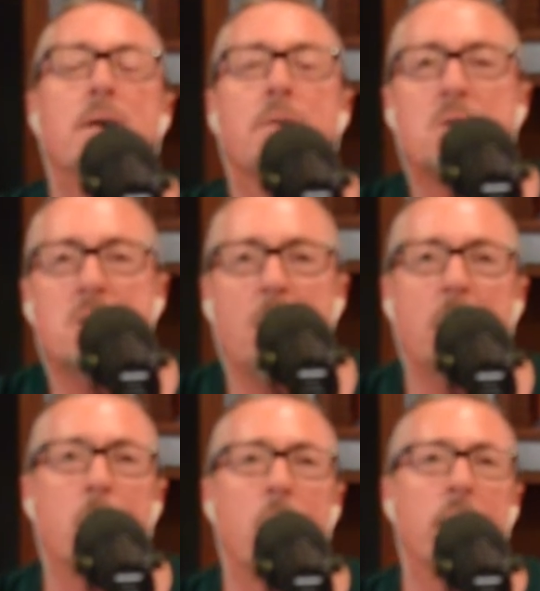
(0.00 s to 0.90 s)
There's no
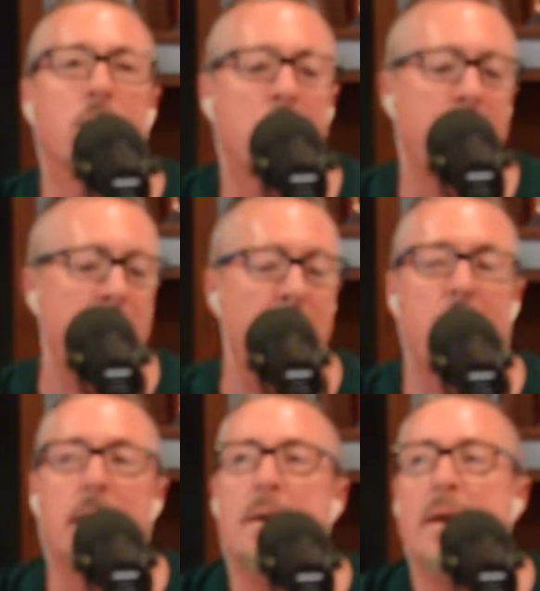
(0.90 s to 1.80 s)
other way of looking at
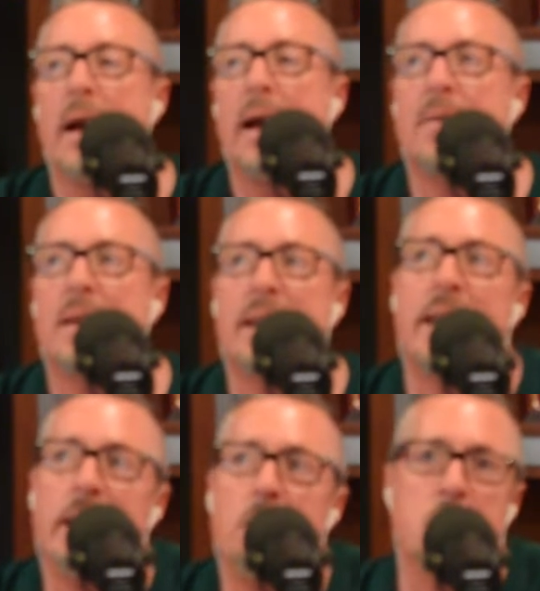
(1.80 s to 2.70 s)
it and that
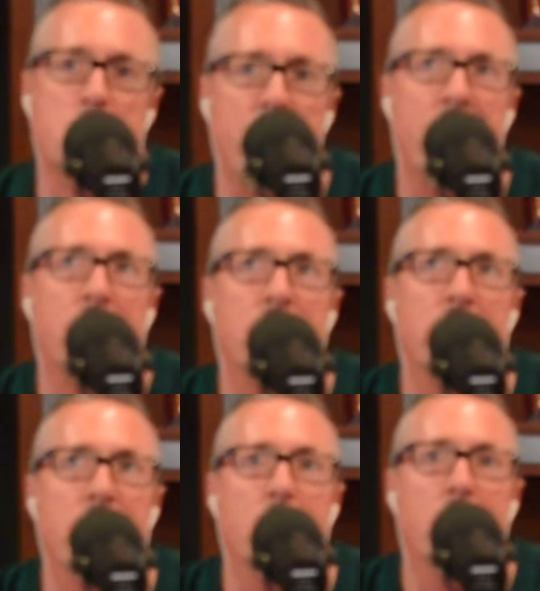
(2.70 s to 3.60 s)
he was behaving
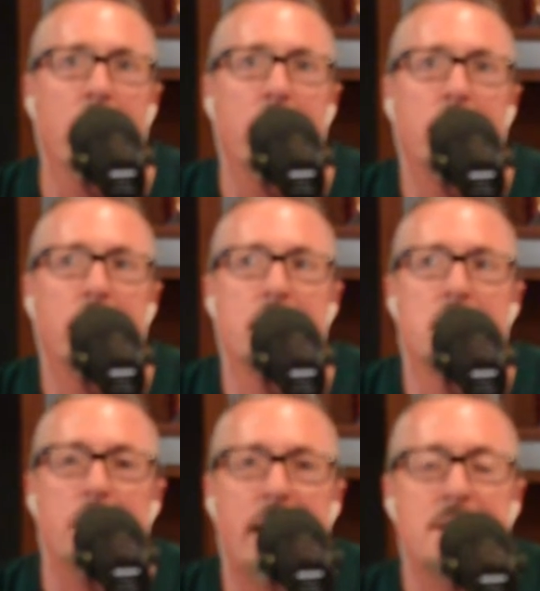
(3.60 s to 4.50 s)
that way is
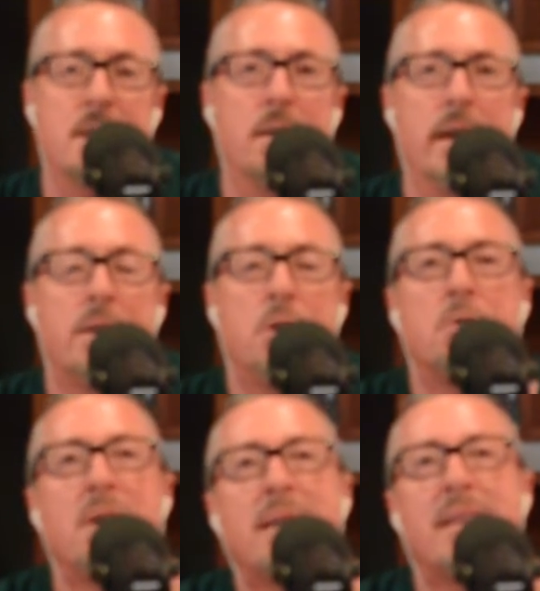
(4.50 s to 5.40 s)
amazing. Like
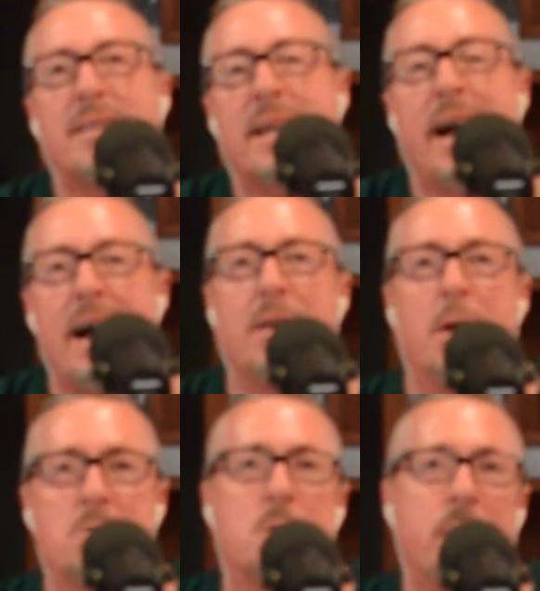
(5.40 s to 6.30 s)
you'd think that the guy that
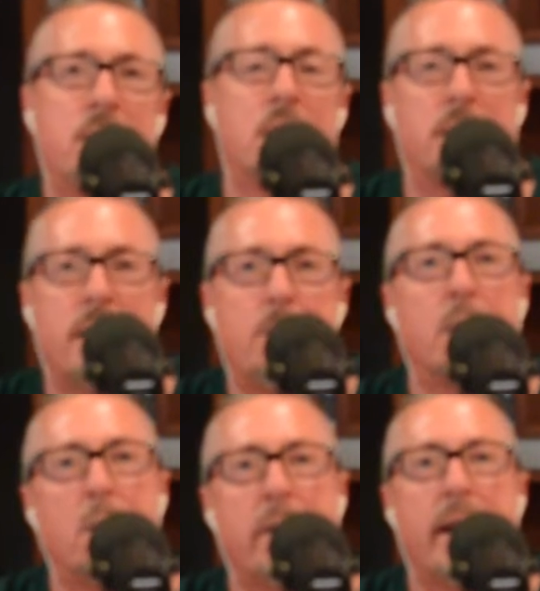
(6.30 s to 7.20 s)
owns a piece of the team would
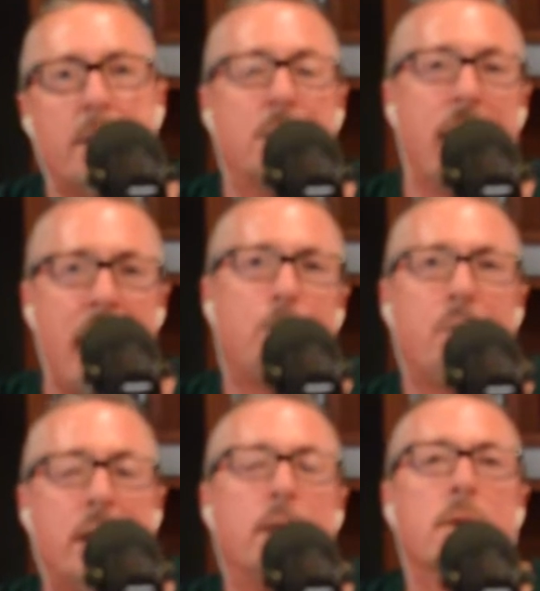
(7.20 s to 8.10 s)
go to the game and not
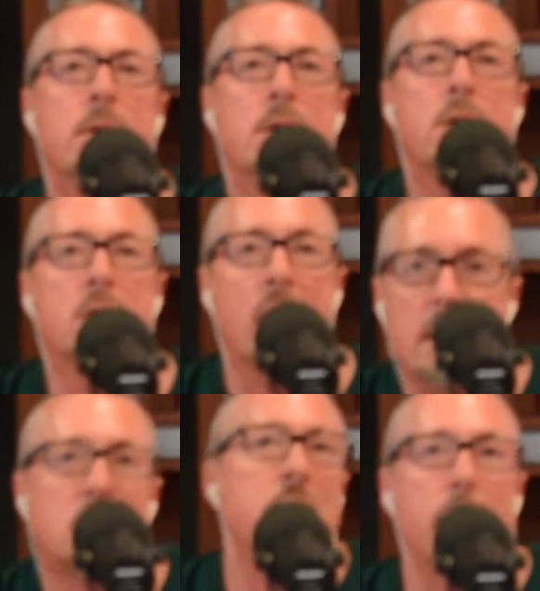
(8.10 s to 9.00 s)
be
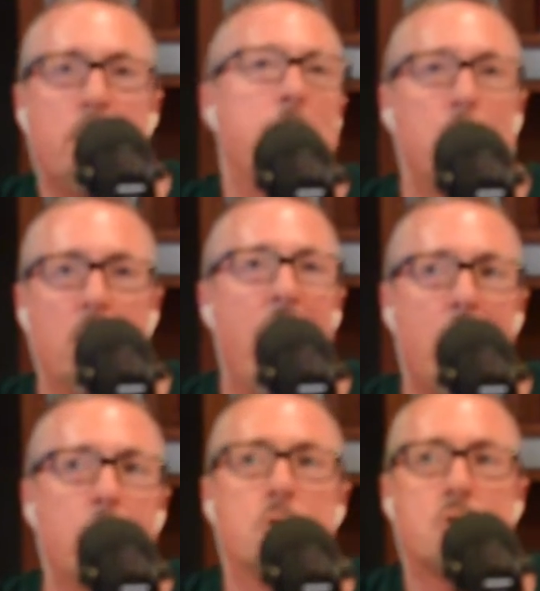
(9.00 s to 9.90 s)
cussing people
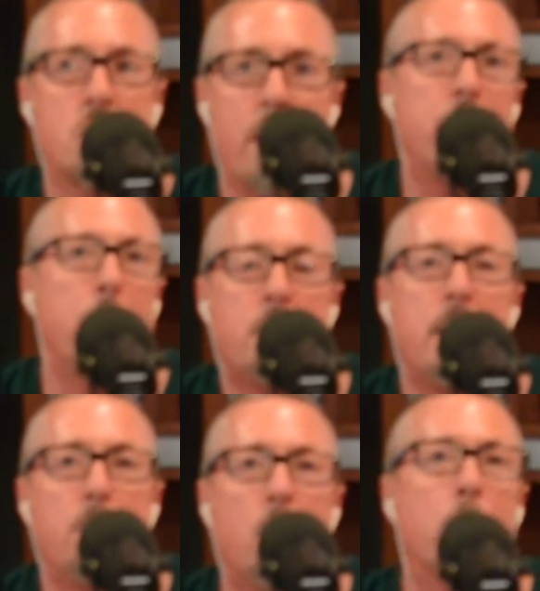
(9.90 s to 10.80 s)
out or shoving
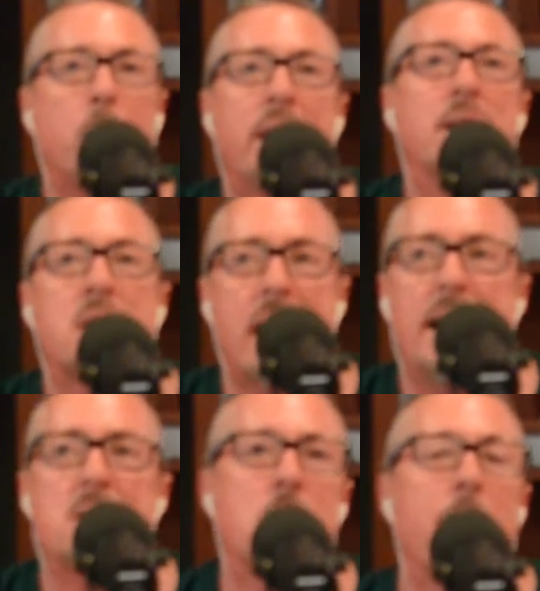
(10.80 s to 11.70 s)
people or putting his
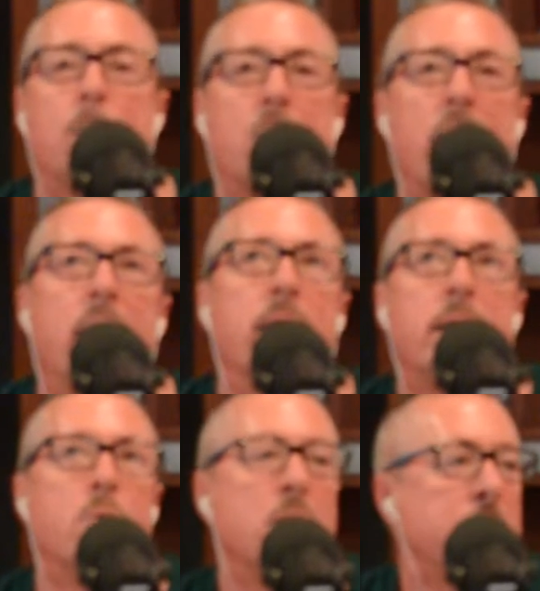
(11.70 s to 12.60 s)
hands on a player.
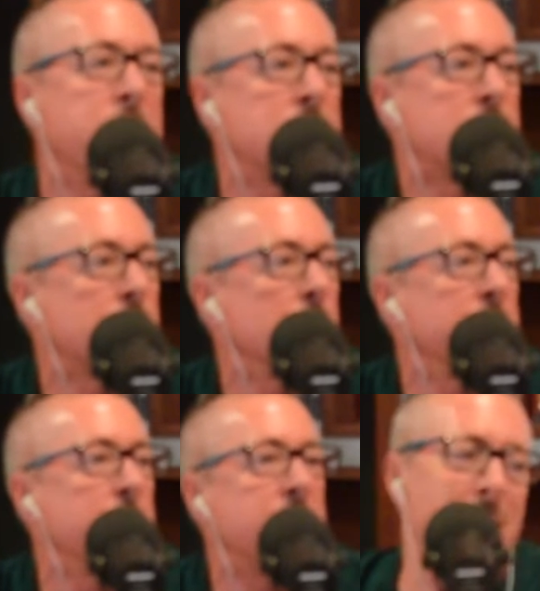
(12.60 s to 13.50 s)
It really is
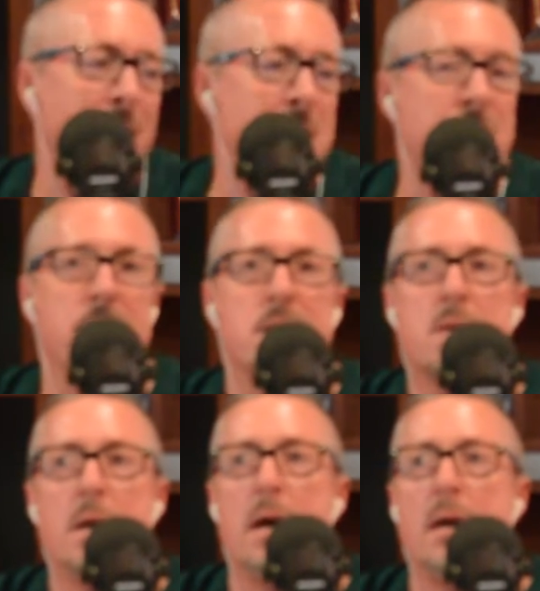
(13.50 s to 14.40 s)
truly amazing. My guess
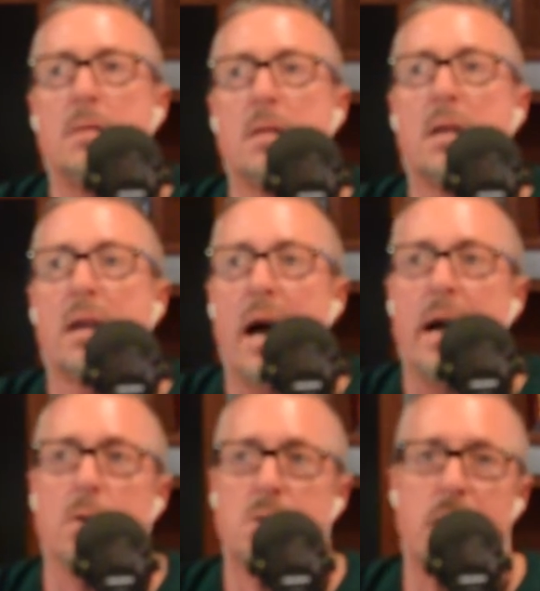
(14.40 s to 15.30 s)
is uh, that the
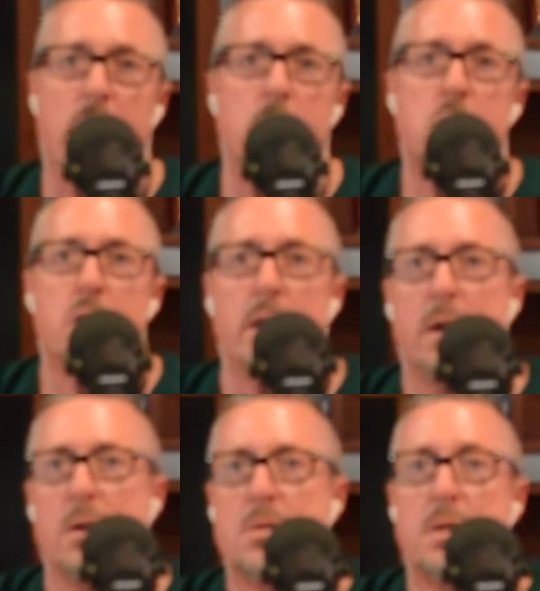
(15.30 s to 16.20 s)
guy will sell his
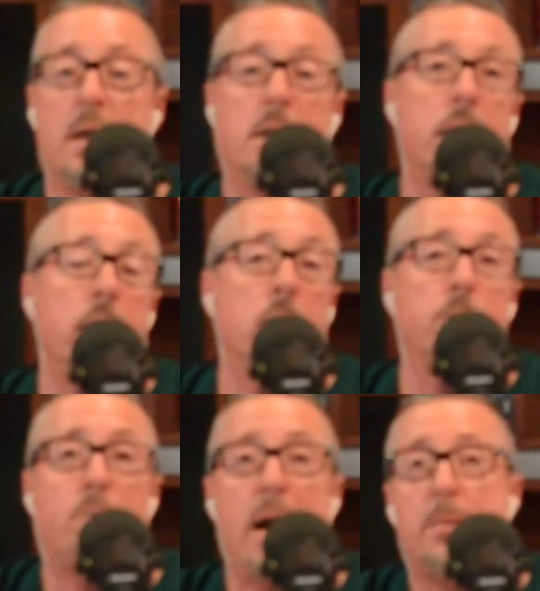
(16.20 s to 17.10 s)
shares and then
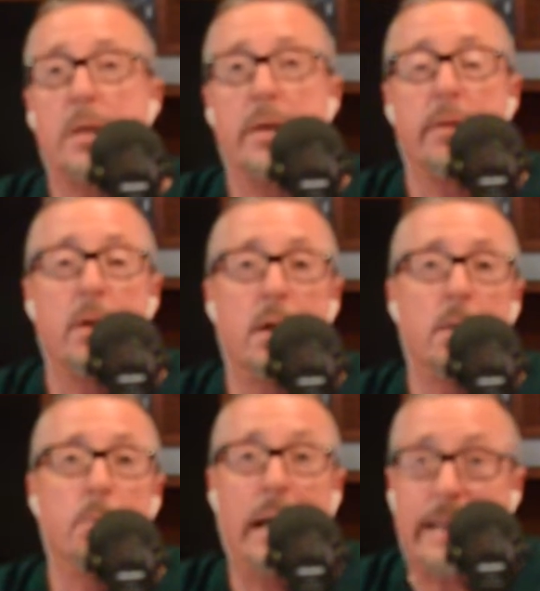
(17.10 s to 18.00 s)
he'll probably,
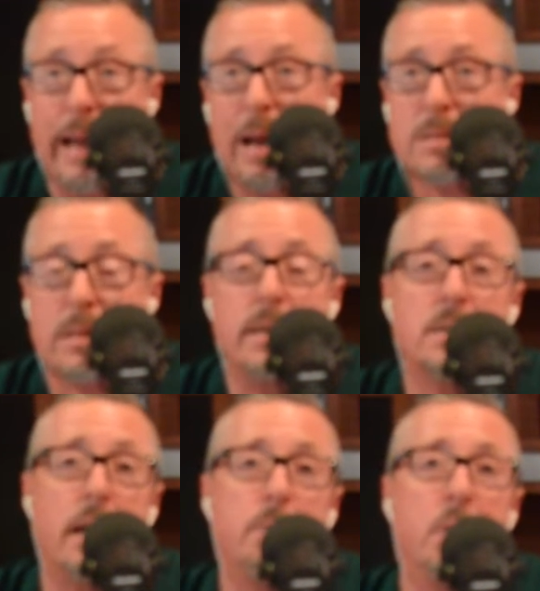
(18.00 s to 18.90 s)
uh, my guess
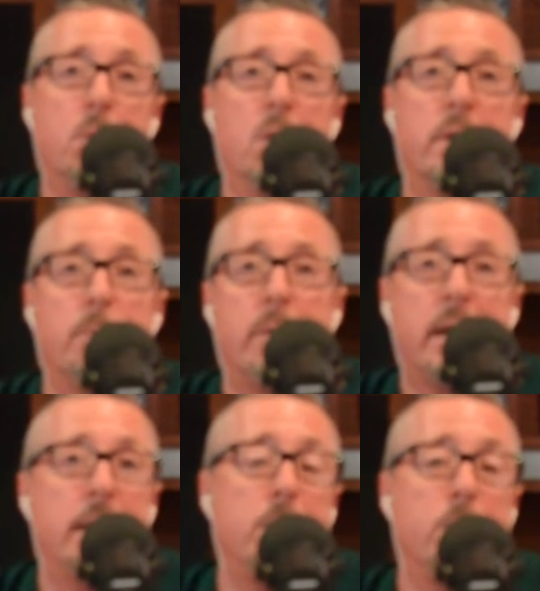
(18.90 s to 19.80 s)
is I'd be willing to
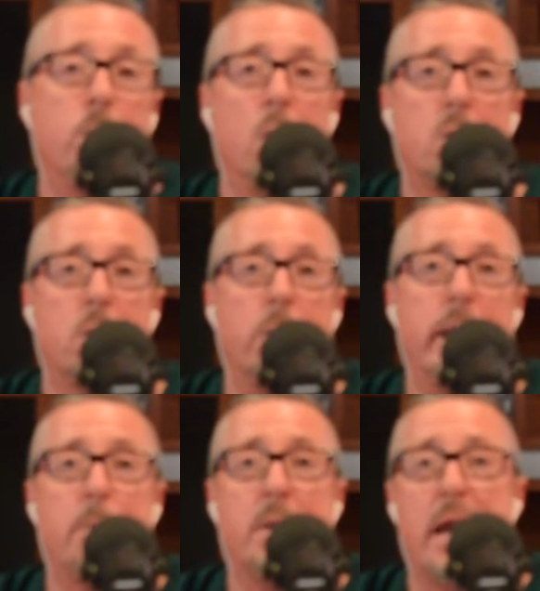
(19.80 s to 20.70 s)
bet he won't go to
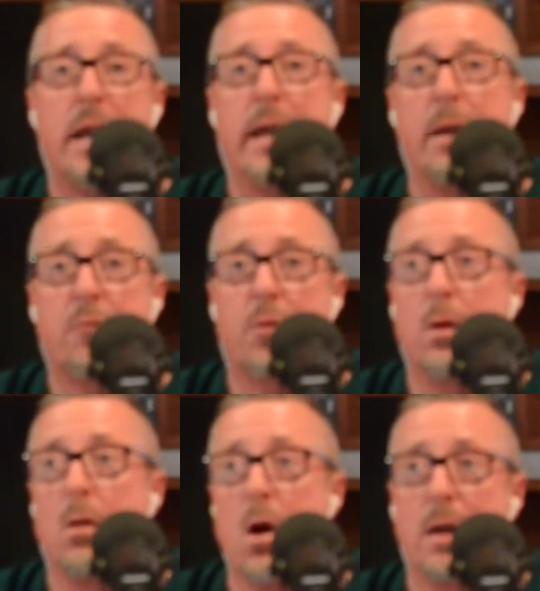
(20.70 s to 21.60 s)
an NBA game for
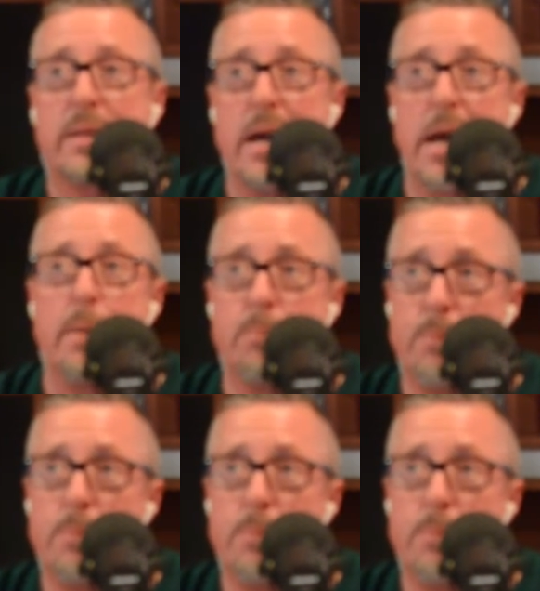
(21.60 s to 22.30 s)
a long time.